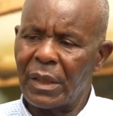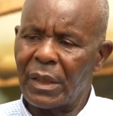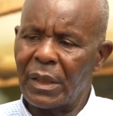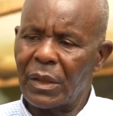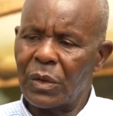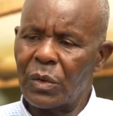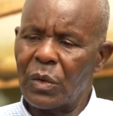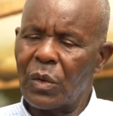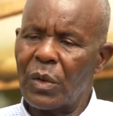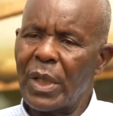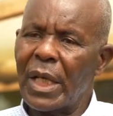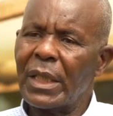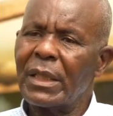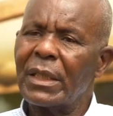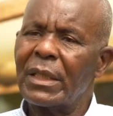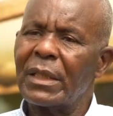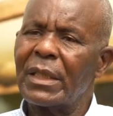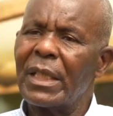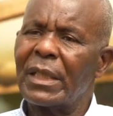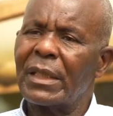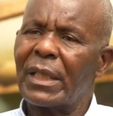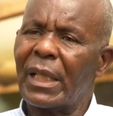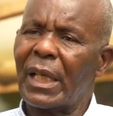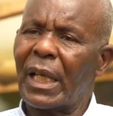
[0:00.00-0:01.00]
So that is
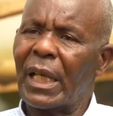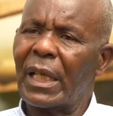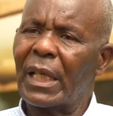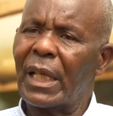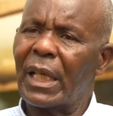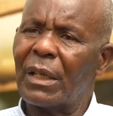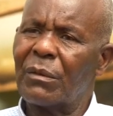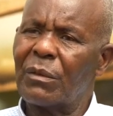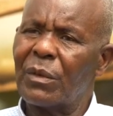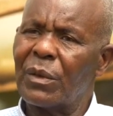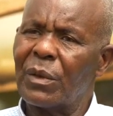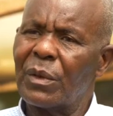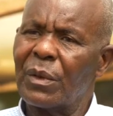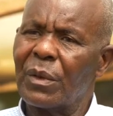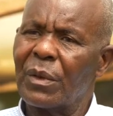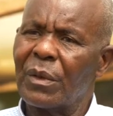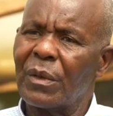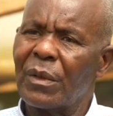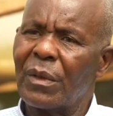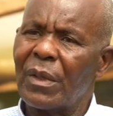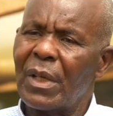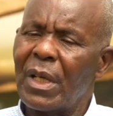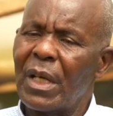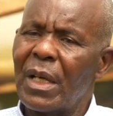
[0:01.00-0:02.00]
the second level.
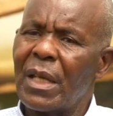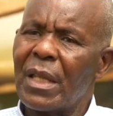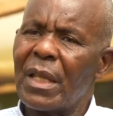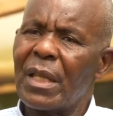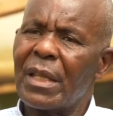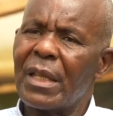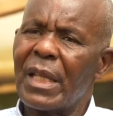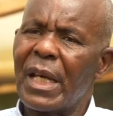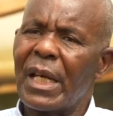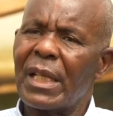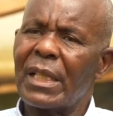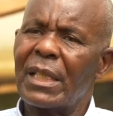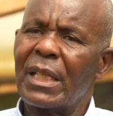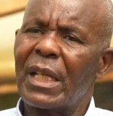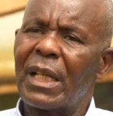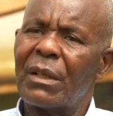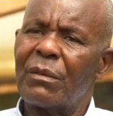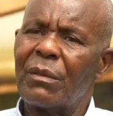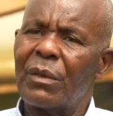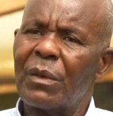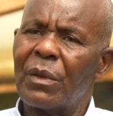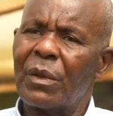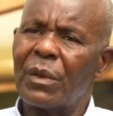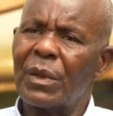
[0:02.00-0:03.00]
The third
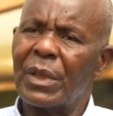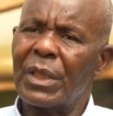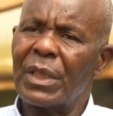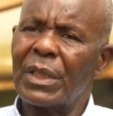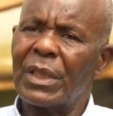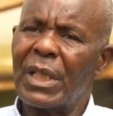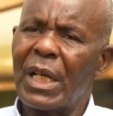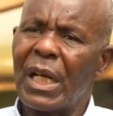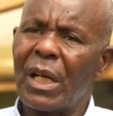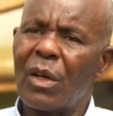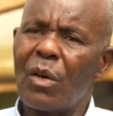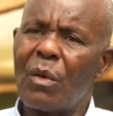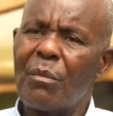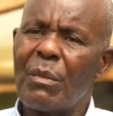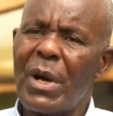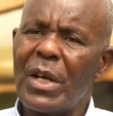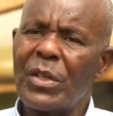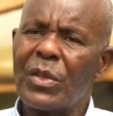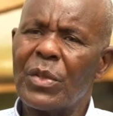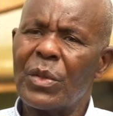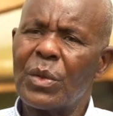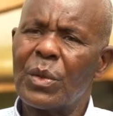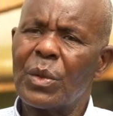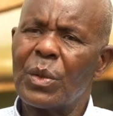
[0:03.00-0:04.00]
level is a
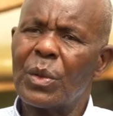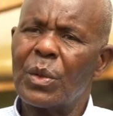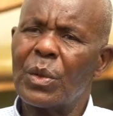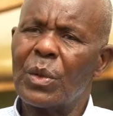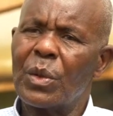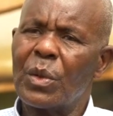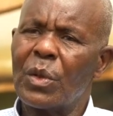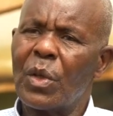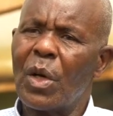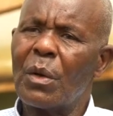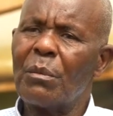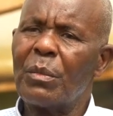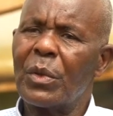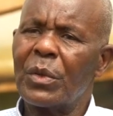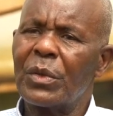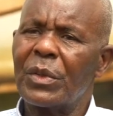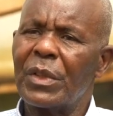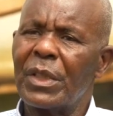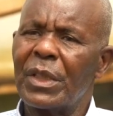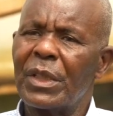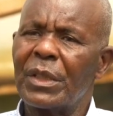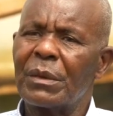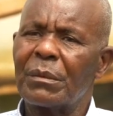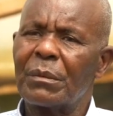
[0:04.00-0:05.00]
commercial
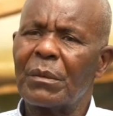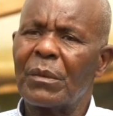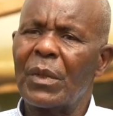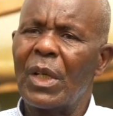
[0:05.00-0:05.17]
composting,